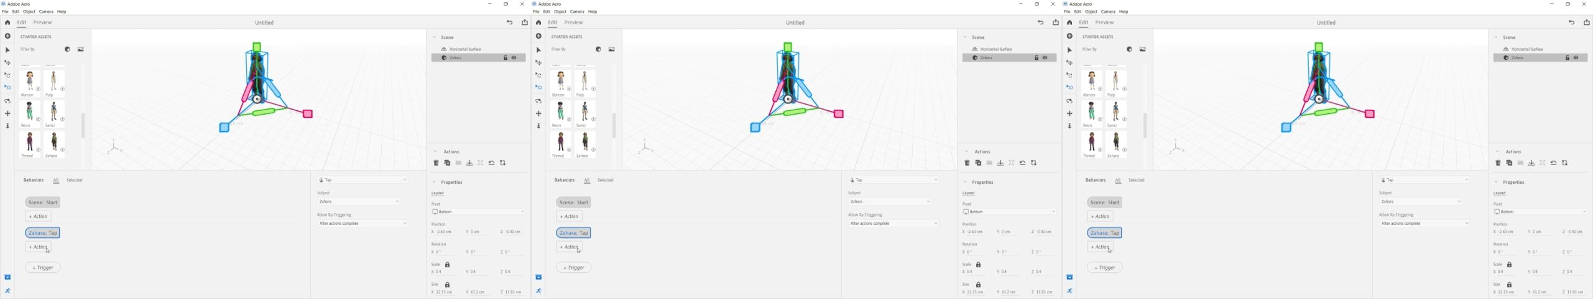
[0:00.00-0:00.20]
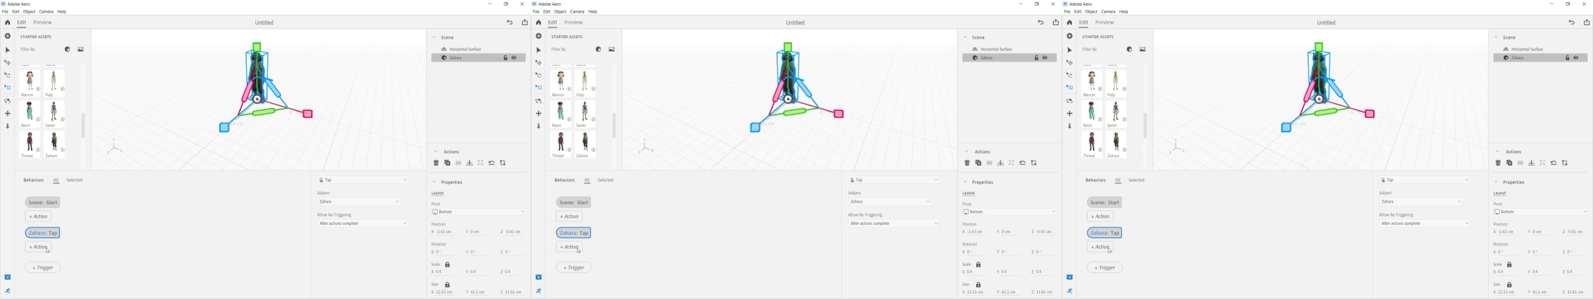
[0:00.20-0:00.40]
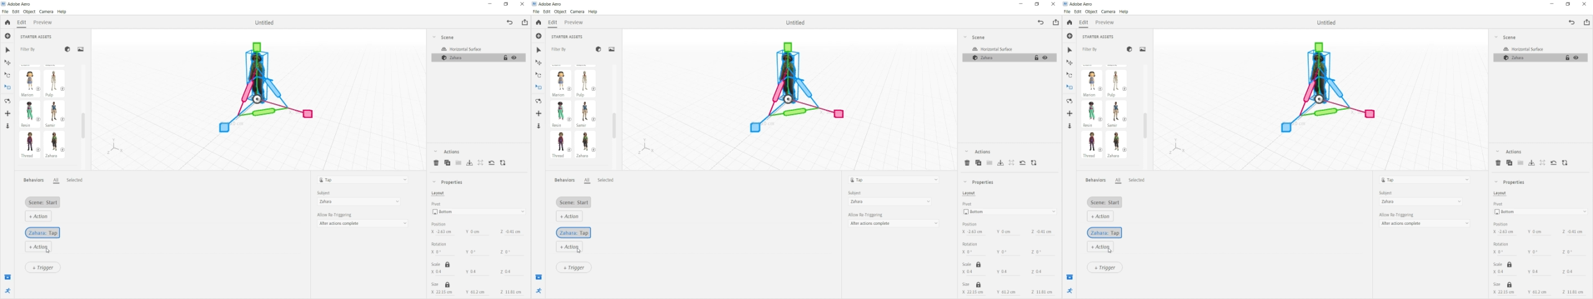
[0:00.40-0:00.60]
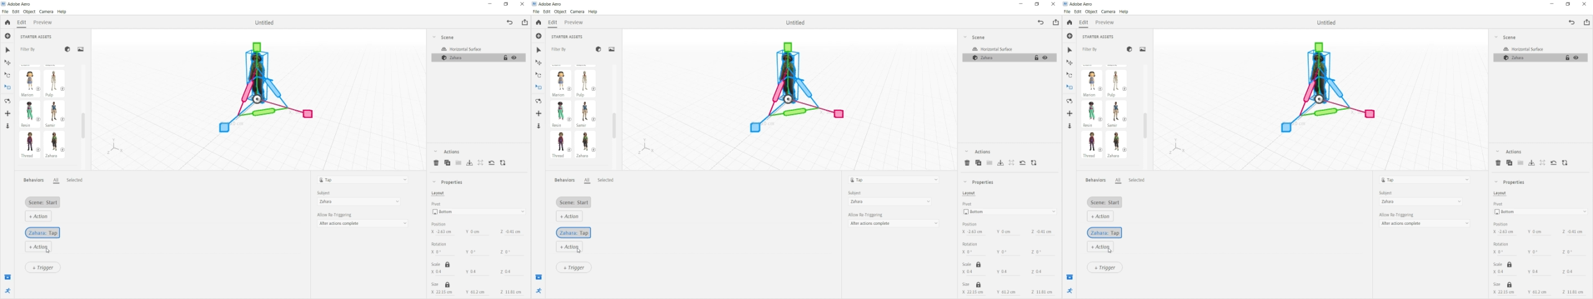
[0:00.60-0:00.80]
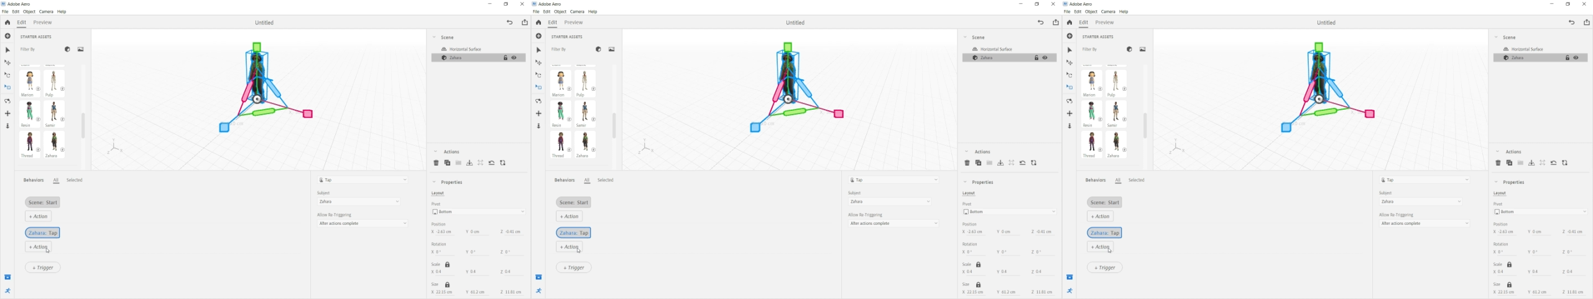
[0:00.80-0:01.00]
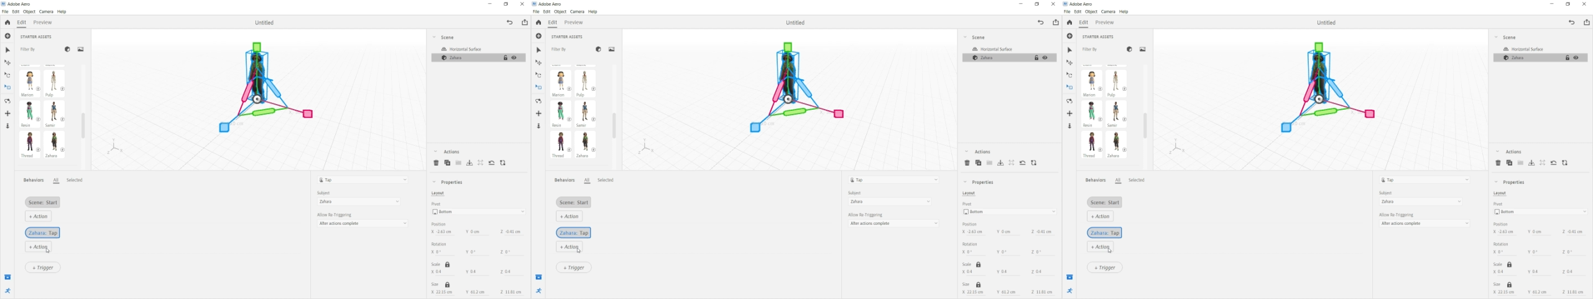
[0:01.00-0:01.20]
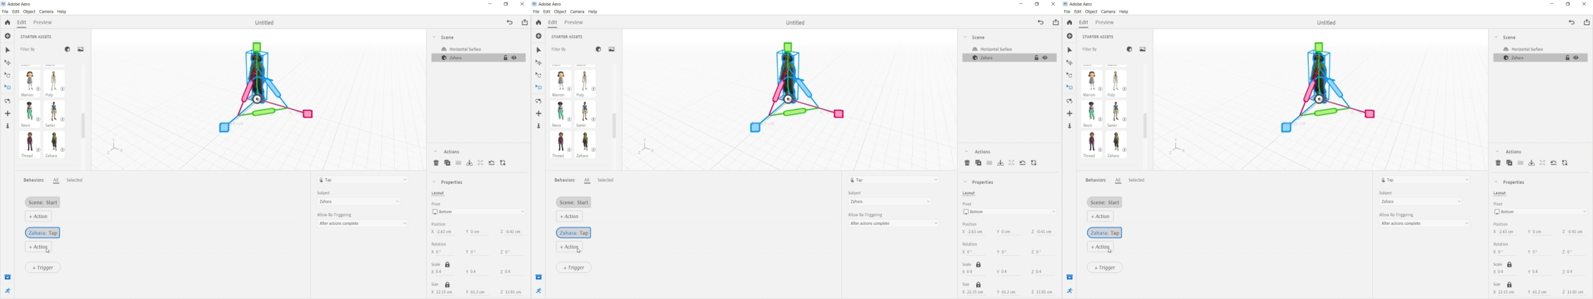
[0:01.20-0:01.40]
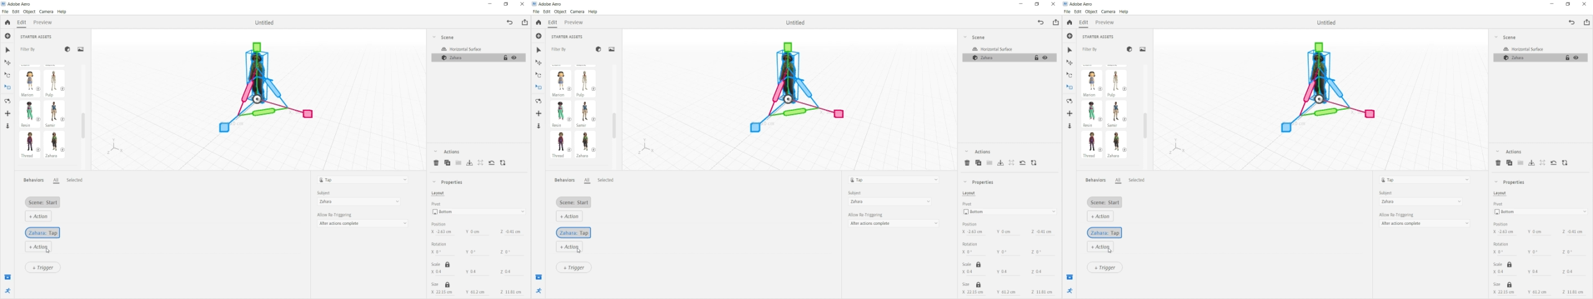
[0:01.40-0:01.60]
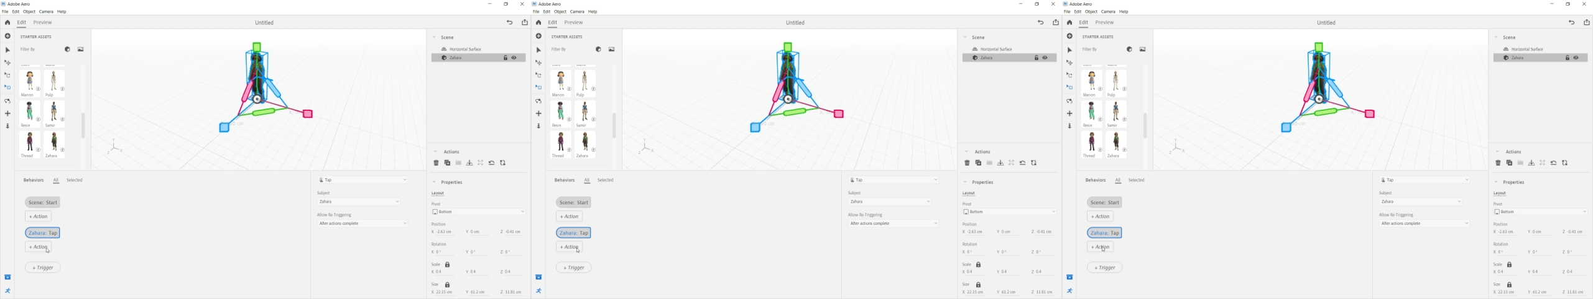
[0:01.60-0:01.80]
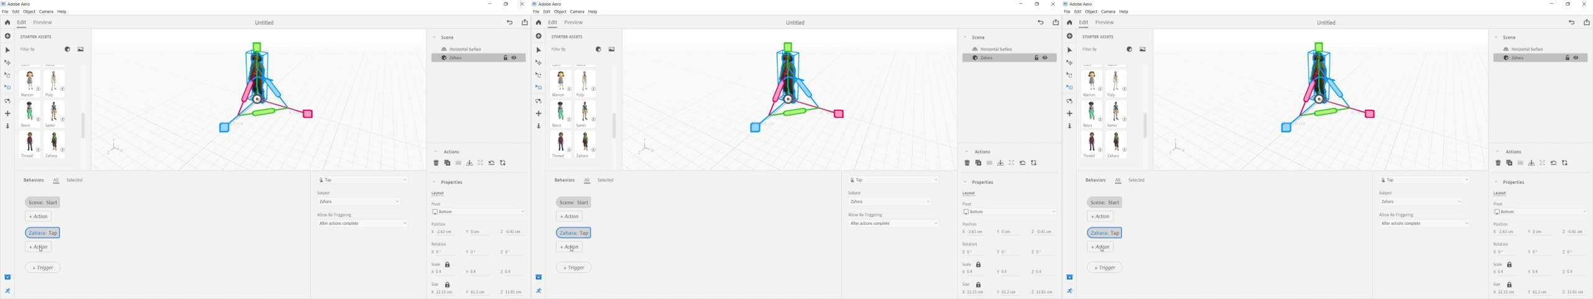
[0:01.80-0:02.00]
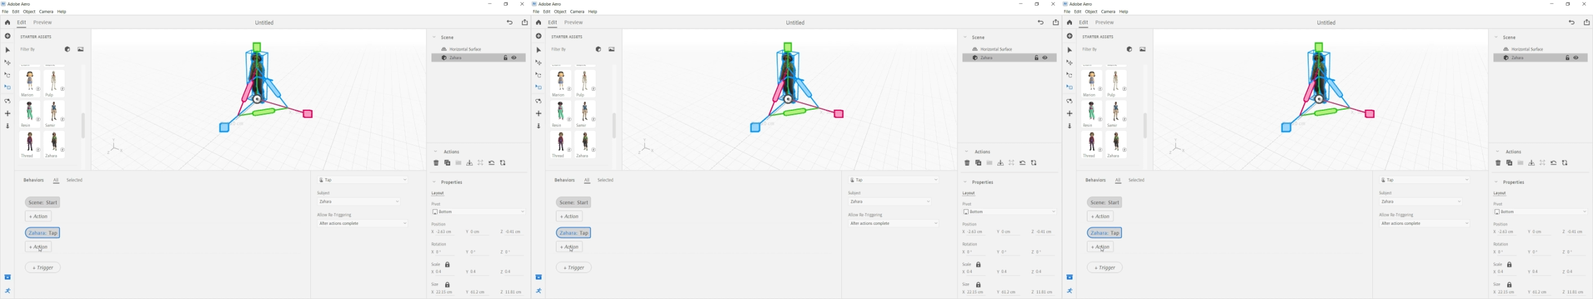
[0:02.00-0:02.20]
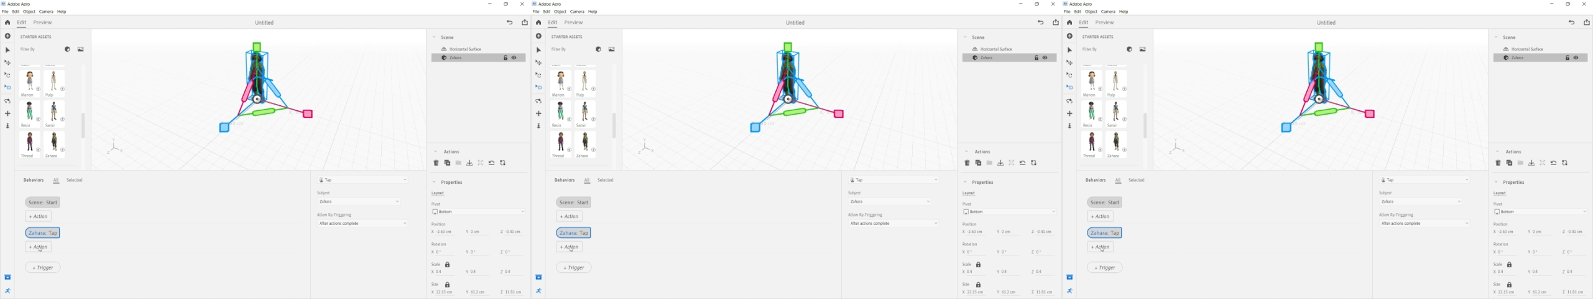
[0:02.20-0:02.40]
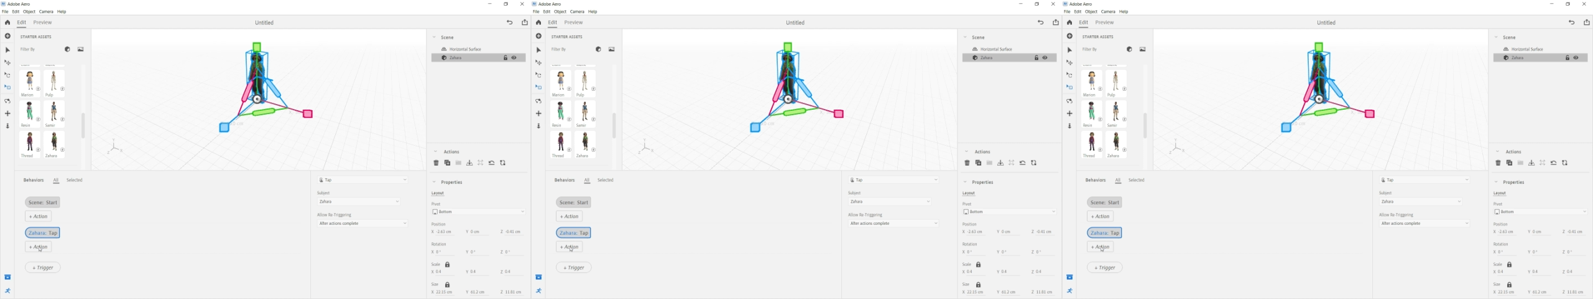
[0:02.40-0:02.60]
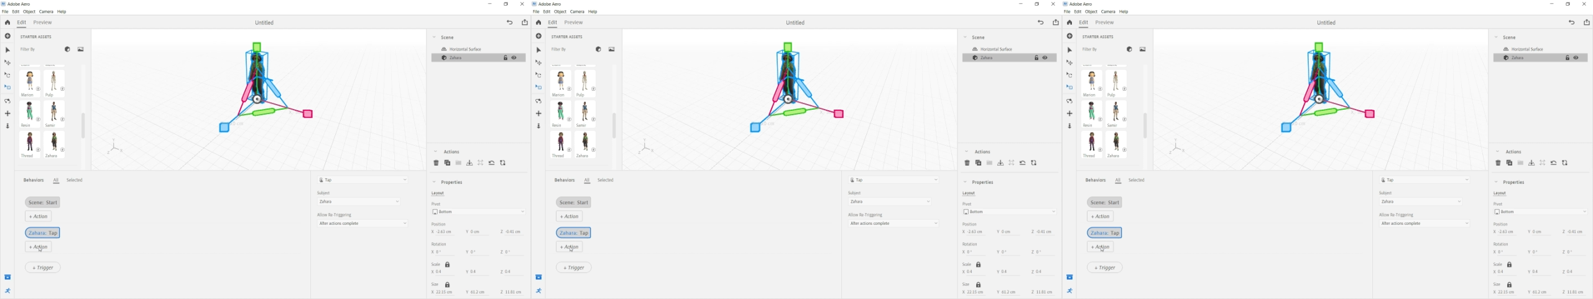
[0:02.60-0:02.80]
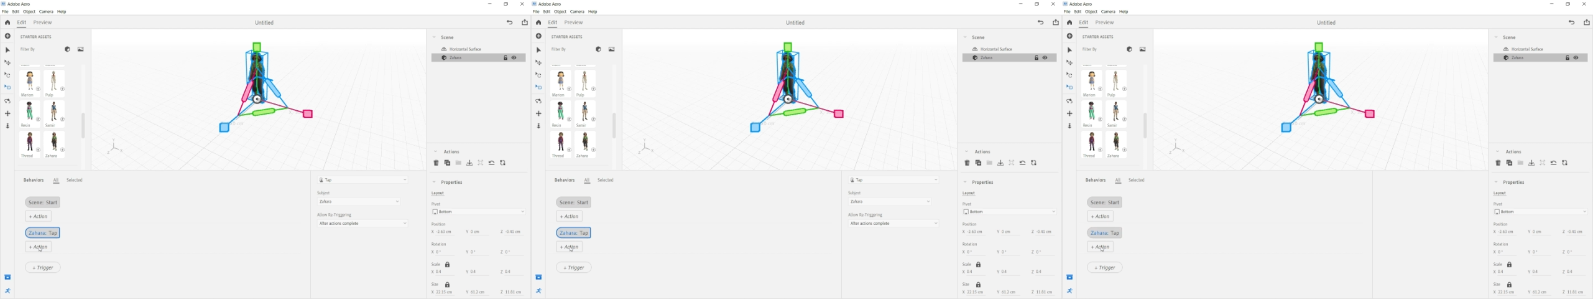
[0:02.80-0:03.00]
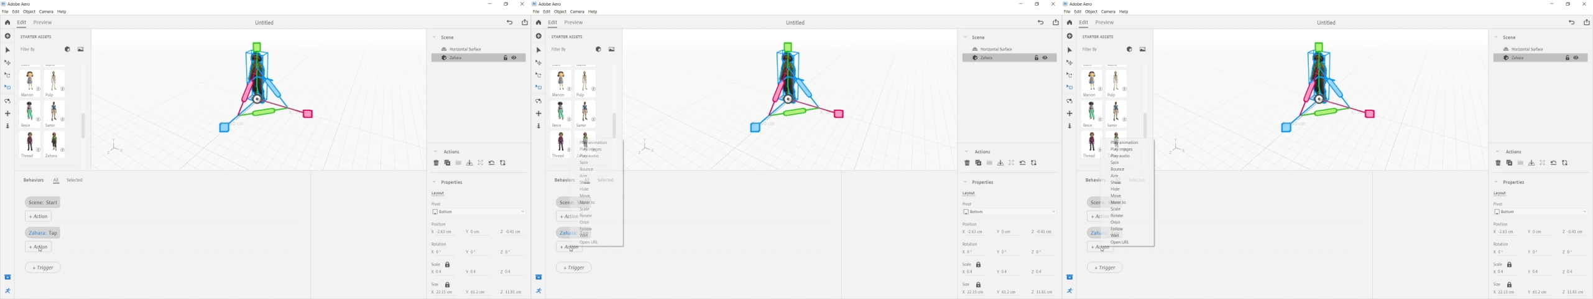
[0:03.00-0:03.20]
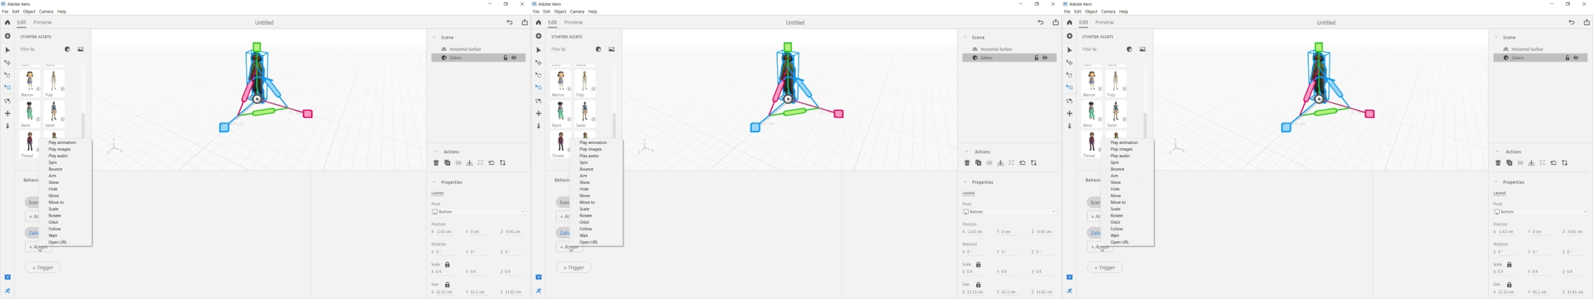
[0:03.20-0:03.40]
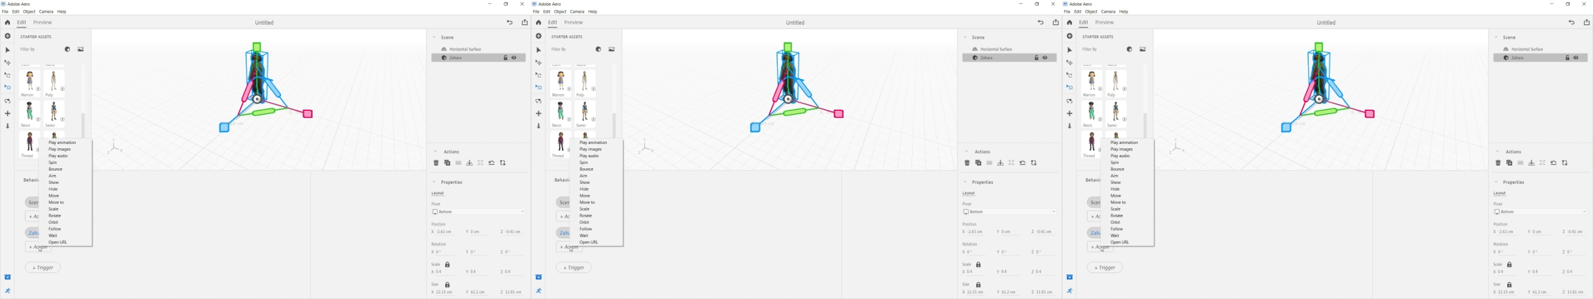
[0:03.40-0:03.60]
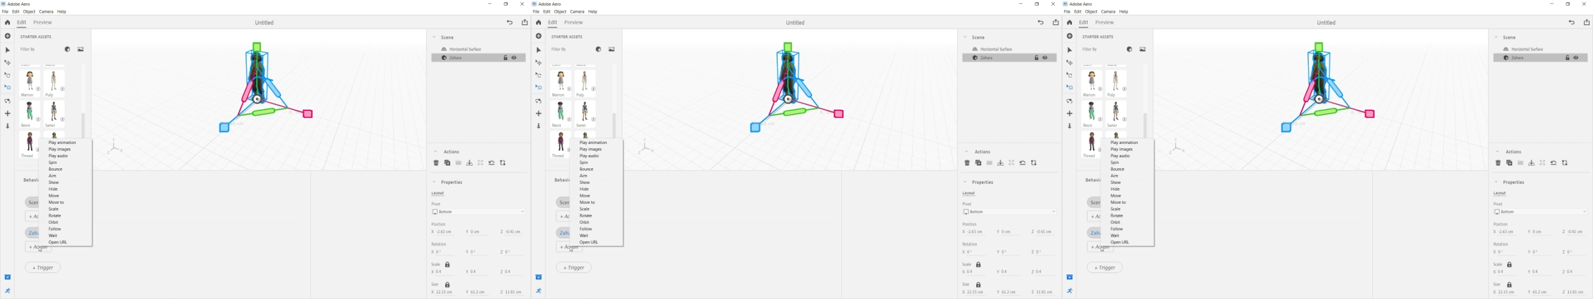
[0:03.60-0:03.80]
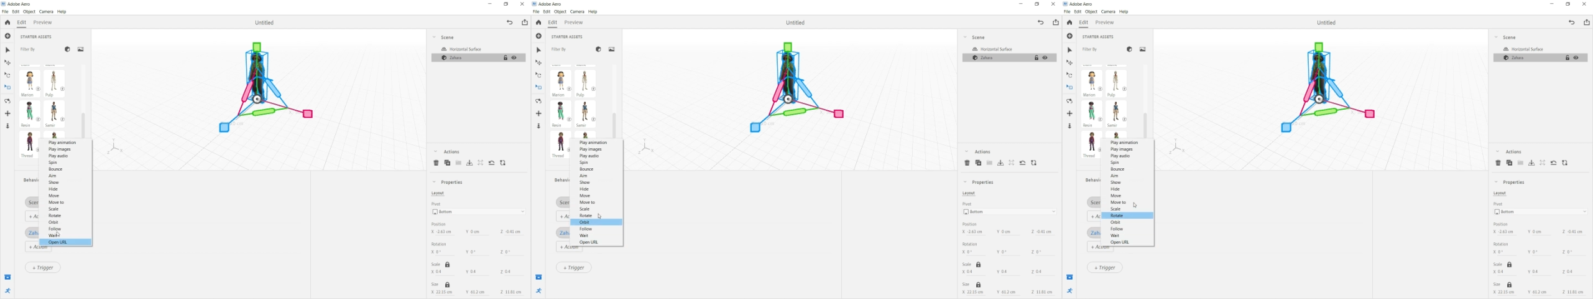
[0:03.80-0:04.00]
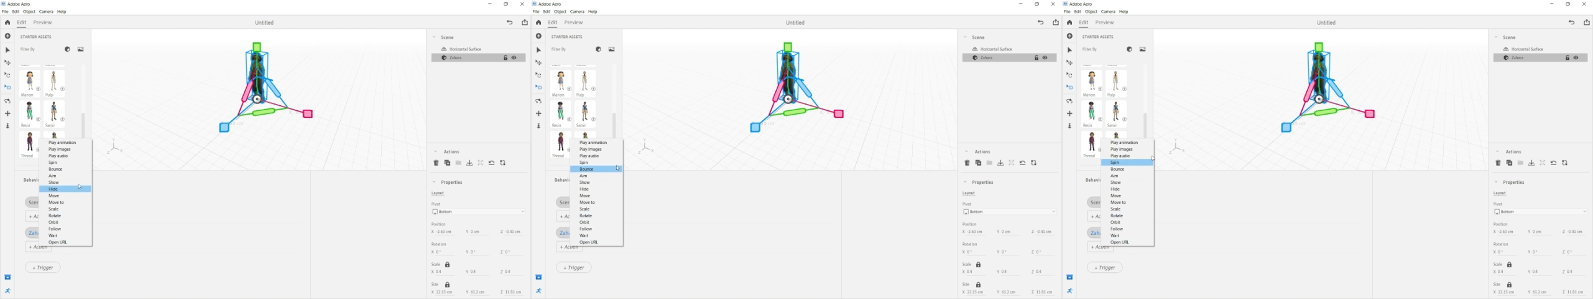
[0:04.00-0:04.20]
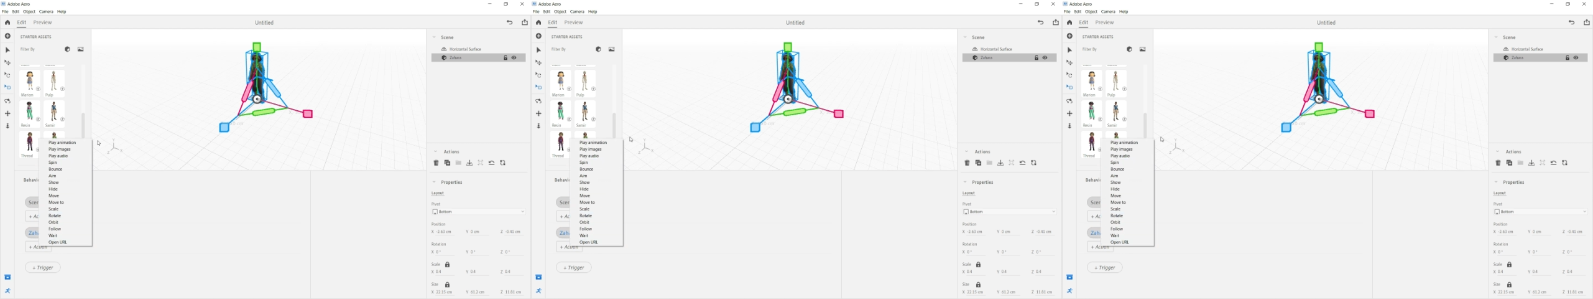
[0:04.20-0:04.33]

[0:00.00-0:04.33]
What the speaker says: Nobody's mouth can be seen.